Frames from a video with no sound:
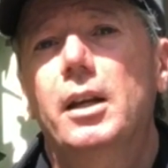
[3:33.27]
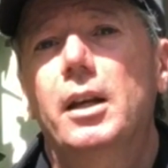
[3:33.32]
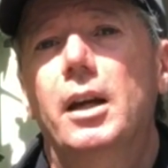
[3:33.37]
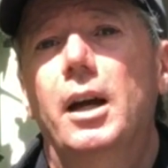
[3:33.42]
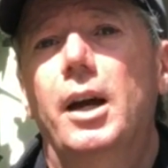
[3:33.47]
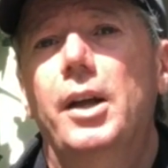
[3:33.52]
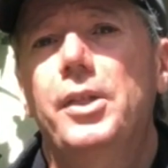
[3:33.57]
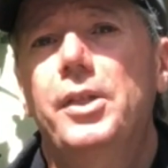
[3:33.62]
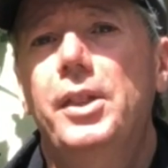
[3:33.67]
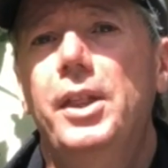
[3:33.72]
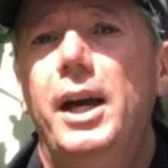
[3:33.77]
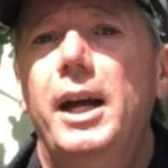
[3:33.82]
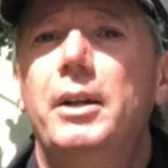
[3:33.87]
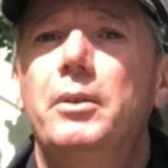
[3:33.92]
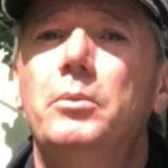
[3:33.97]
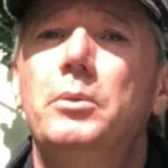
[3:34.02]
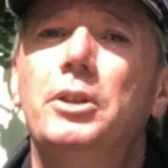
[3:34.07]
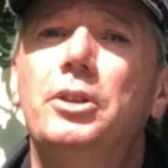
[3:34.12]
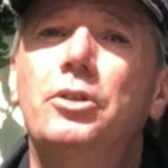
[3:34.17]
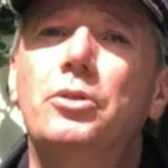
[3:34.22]
And
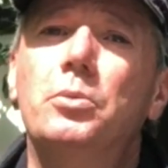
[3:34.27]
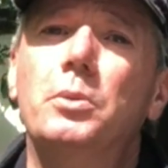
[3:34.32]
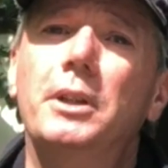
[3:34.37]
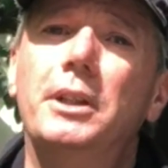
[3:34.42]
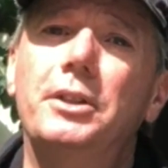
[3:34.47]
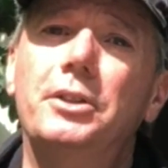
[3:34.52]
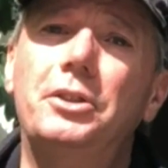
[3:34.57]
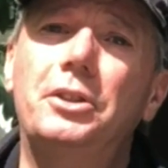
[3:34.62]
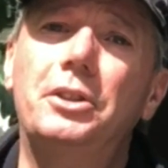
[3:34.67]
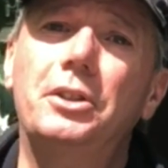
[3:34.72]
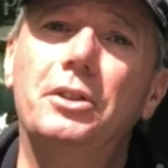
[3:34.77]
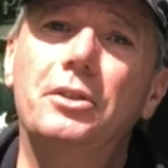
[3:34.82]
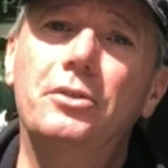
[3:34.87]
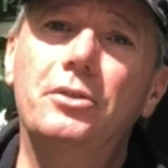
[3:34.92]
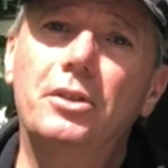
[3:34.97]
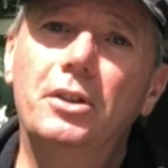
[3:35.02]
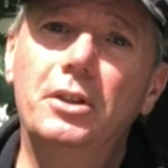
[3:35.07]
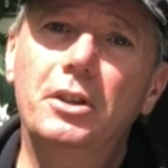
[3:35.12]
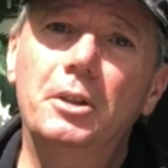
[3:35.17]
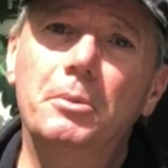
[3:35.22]
then we switch
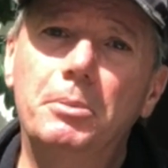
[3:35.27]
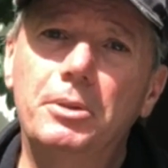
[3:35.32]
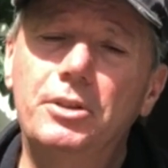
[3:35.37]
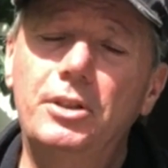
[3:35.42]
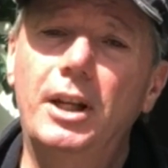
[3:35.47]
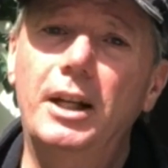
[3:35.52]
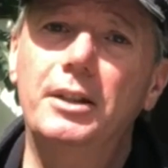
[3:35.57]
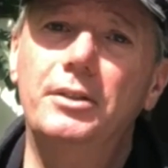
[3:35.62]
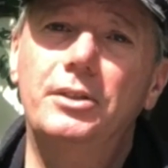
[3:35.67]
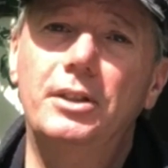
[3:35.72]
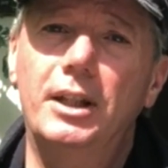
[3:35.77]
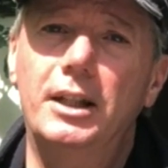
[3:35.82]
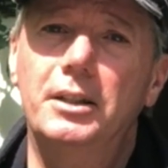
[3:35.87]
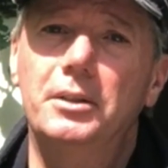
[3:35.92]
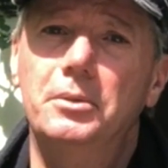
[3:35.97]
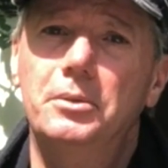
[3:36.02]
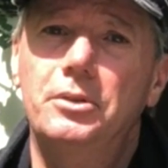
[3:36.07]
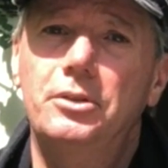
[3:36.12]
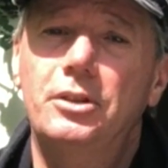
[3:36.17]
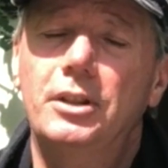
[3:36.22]
to the
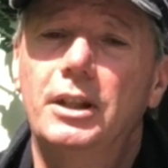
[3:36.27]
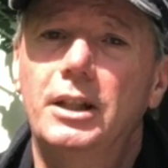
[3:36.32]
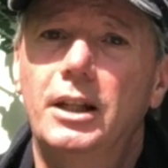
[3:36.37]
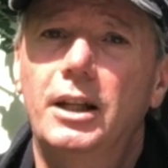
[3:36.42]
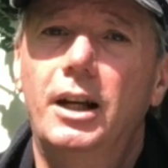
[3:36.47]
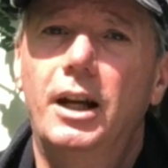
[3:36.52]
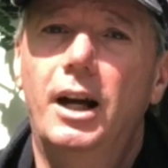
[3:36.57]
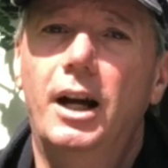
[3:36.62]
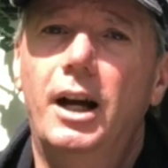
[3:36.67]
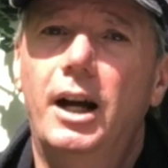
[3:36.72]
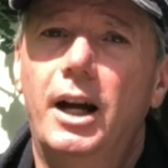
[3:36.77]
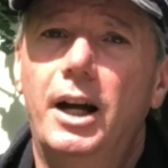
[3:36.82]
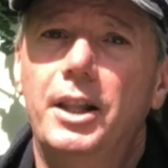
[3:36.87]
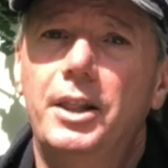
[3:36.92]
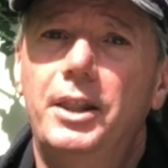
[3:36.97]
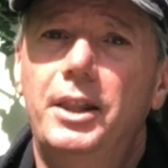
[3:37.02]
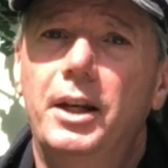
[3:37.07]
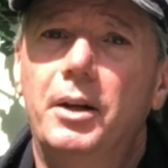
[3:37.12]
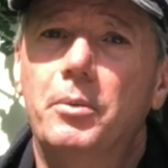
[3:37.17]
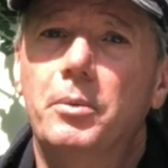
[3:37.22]
potatoes
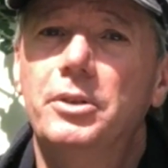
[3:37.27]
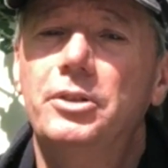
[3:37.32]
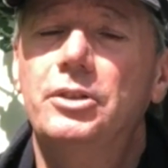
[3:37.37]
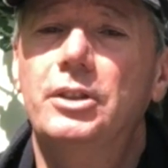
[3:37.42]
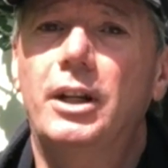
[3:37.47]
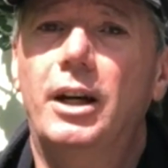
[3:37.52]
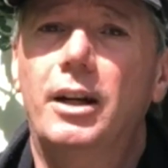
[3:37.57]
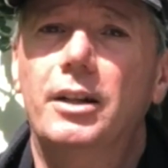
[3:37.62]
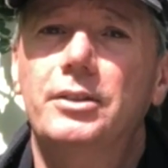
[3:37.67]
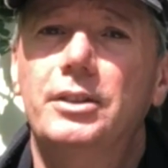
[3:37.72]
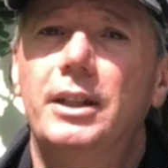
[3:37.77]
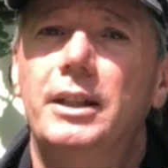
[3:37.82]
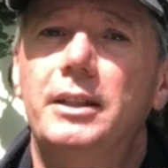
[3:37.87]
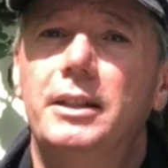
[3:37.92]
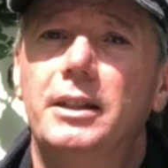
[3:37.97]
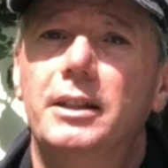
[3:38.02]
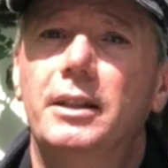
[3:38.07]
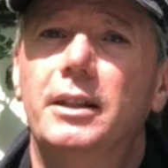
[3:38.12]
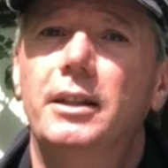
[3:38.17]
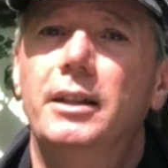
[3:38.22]
that we started
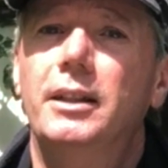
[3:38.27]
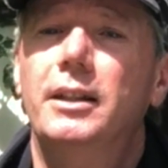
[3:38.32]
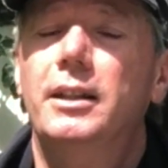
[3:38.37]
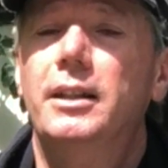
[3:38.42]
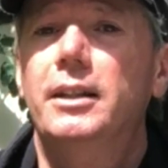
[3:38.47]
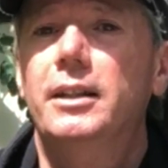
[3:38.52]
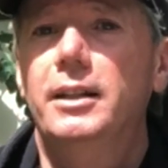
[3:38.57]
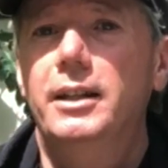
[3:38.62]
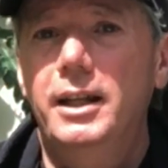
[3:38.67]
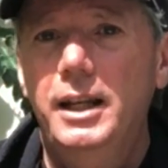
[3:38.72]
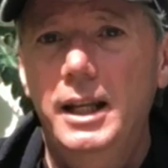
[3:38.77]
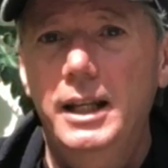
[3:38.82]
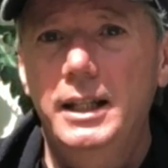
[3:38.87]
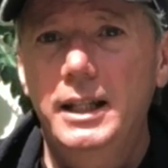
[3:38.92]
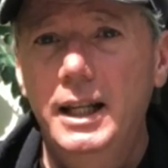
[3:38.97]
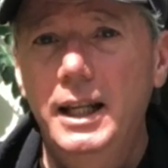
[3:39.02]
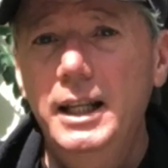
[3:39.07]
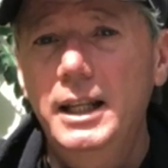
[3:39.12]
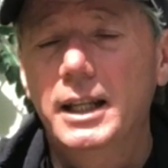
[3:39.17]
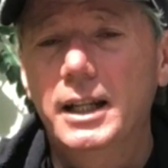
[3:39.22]
in
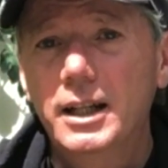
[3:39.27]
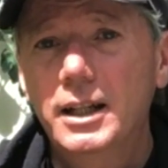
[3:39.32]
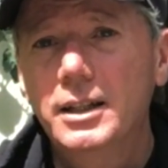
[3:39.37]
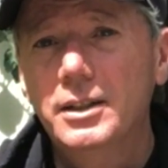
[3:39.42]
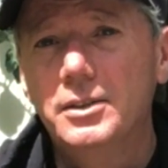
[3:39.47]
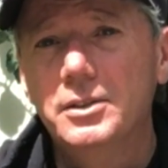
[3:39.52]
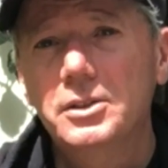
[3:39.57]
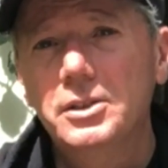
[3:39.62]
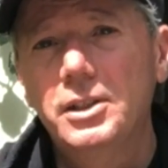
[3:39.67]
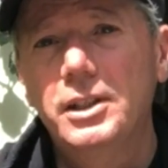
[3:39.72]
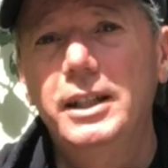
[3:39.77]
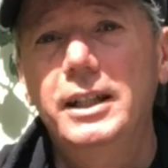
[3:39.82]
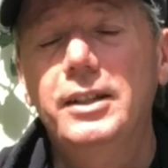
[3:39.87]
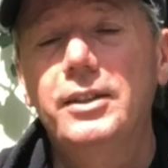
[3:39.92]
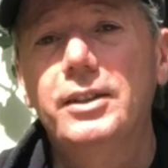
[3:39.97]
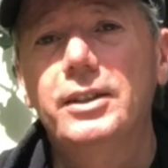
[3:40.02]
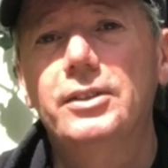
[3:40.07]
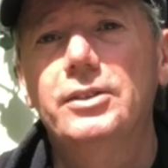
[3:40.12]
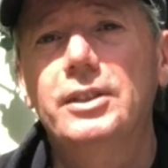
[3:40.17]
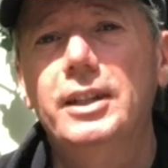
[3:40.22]
here underneath
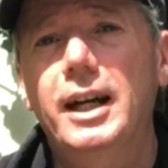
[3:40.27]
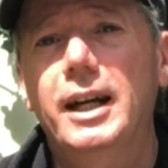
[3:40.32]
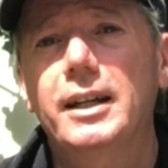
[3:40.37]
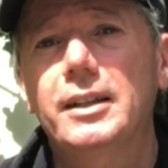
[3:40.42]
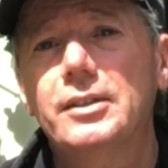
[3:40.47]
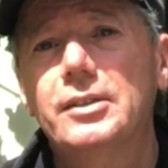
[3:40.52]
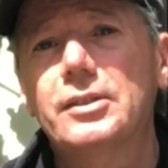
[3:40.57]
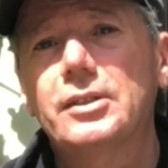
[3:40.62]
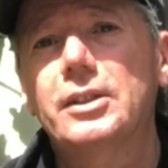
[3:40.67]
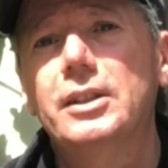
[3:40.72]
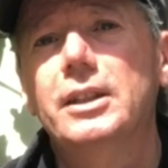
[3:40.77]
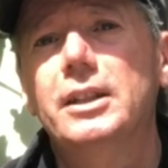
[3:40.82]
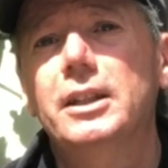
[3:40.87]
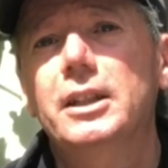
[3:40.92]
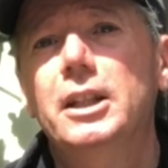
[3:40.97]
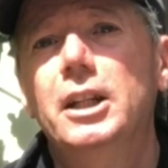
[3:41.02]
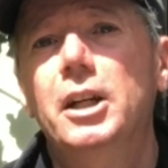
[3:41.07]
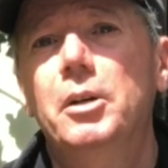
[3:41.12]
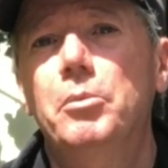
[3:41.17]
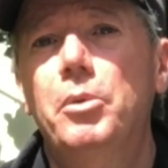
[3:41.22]
this desk,
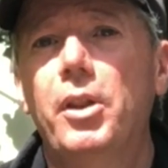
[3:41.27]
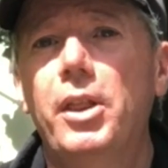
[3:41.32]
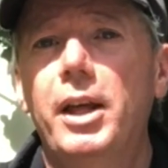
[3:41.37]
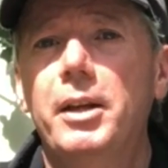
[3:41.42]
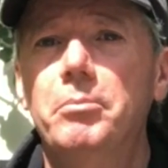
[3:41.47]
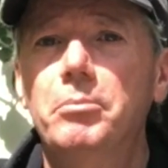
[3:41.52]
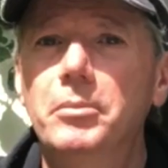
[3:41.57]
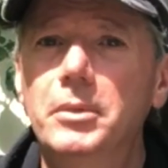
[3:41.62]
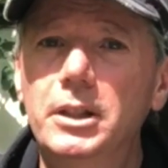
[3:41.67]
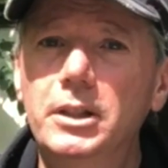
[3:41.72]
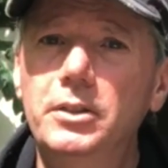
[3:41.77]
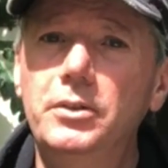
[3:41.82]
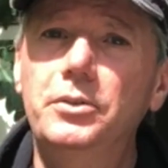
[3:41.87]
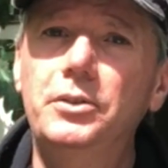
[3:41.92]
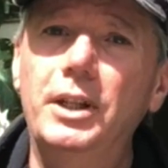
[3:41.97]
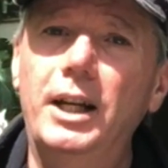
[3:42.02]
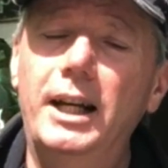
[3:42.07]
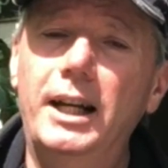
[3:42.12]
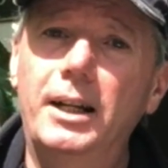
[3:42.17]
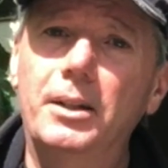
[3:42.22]
but then
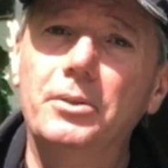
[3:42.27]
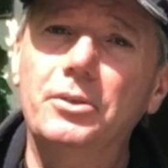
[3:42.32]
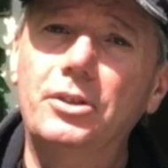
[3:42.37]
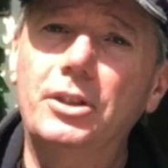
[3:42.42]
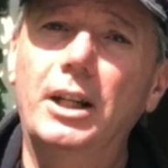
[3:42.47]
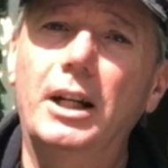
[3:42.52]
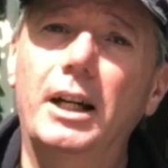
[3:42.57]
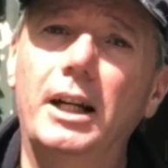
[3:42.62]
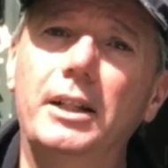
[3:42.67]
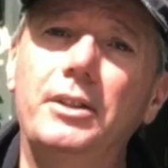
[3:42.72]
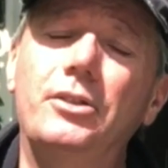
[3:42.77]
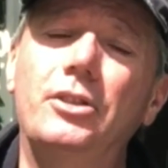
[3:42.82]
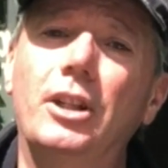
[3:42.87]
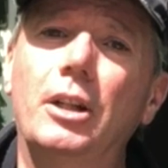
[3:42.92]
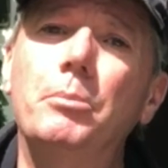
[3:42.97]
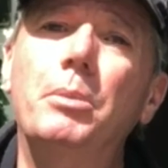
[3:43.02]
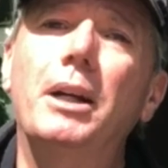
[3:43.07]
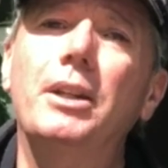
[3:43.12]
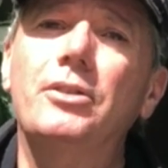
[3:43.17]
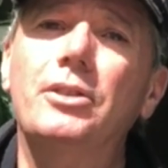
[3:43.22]
moved outside.
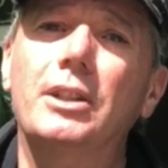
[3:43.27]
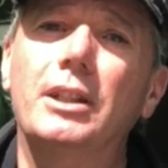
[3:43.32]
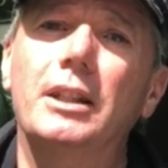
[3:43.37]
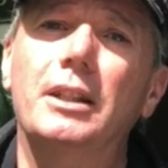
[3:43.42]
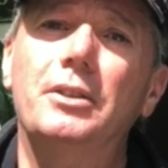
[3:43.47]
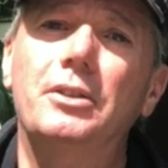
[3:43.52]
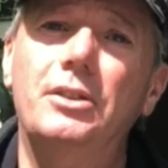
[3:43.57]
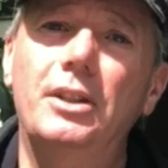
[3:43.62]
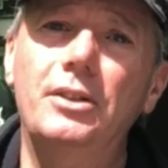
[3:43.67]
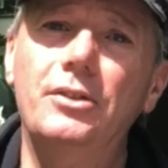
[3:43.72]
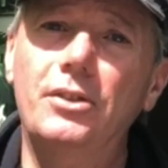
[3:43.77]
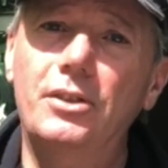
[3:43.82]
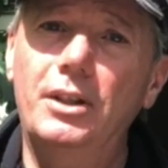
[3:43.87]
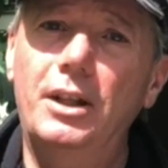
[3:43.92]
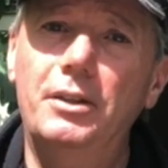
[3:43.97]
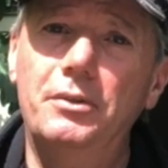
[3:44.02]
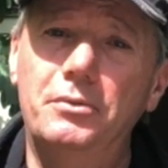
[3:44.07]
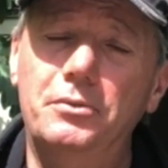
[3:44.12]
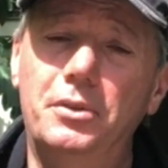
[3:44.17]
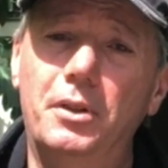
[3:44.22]
So basically, since
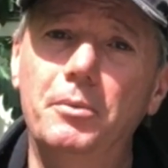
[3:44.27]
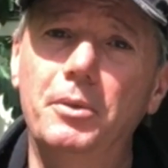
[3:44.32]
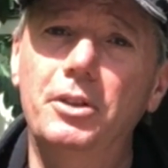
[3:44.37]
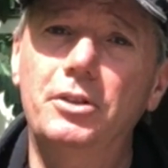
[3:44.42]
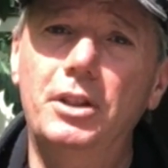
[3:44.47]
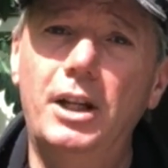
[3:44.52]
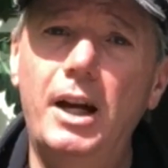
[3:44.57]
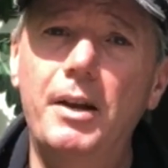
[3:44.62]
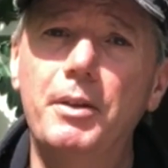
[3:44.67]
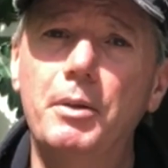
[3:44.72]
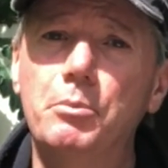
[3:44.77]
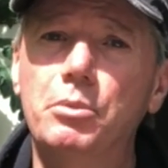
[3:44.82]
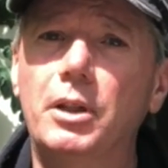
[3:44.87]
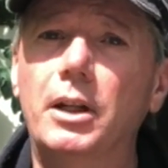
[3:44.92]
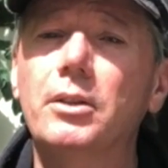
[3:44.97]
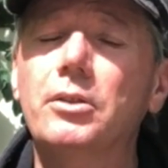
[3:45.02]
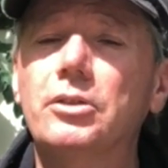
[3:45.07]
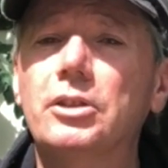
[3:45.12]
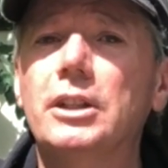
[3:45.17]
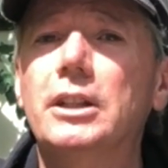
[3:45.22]
from the time they
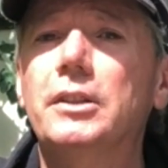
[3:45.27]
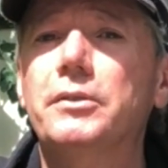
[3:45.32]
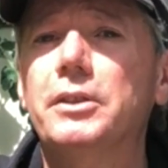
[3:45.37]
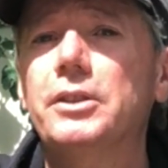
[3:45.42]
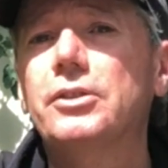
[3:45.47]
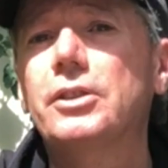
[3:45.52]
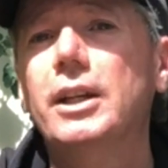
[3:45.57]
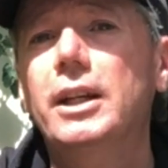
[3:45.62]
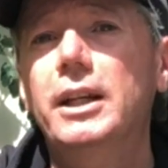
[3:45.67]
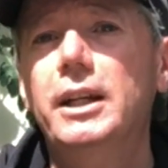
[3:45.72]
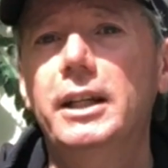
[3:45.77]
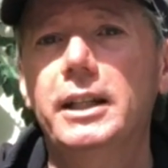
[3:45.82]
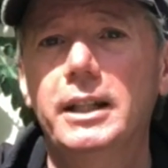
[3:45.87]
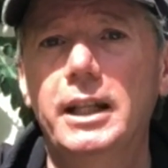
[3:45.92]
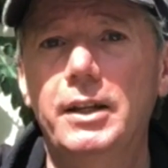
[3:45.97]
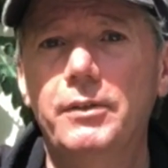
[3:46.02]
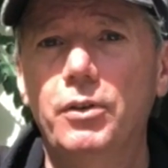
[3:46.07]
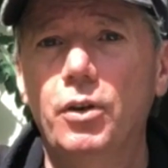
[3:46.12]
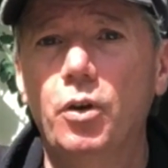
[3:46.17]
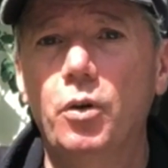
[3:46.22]
broke surface,
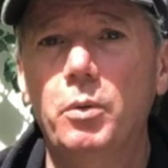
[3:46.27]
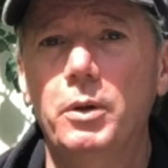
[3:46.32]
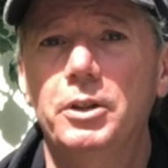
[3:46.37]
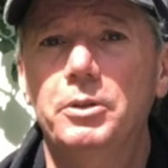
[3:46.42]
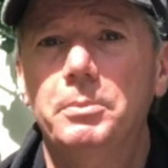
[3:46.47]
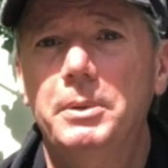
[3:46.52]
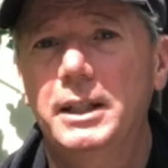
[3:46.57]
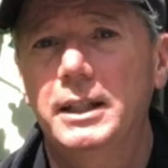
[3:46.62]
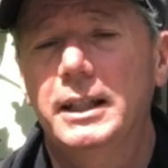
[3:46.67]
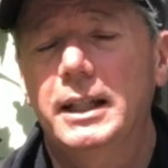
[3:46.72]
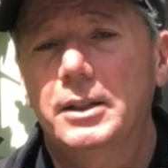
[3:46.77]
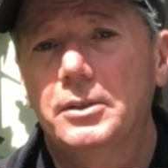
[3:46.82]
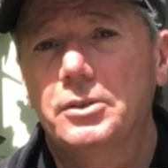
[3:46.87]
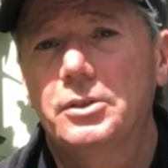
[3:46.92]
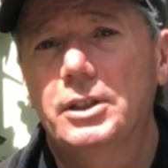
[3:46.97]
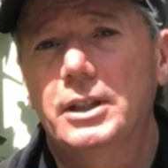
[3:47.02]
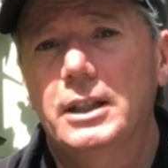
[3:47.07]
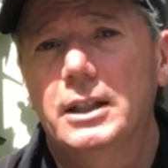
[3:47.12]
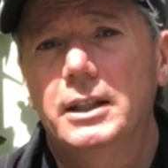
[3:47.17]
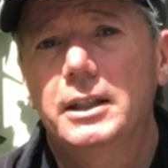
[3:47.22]
they've always been
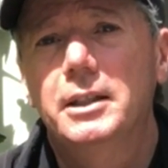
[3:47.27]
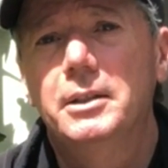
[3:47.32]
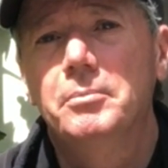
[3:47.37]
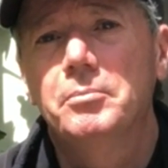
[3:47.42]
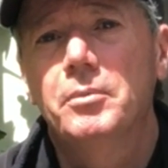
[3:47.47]
outside,